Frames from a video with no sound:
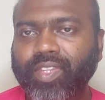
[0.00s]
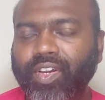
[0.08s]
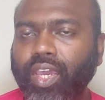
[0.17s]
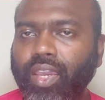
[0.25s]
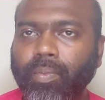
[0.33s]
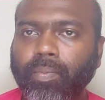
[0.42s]

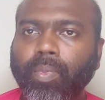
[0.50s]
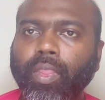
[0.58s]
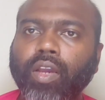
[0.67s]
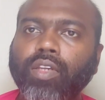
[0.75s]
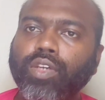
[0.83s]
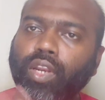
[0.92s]
Okay,
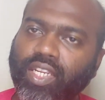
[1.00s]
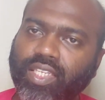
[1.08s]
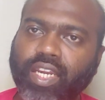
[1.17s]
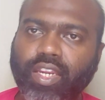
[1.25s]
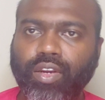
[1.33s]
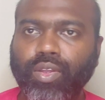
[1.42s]
so let's
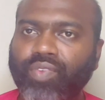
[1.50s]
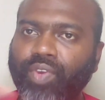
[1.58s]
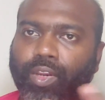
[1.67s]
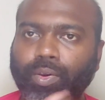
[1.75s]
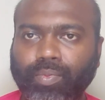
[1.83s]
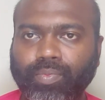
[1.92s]
get into the video.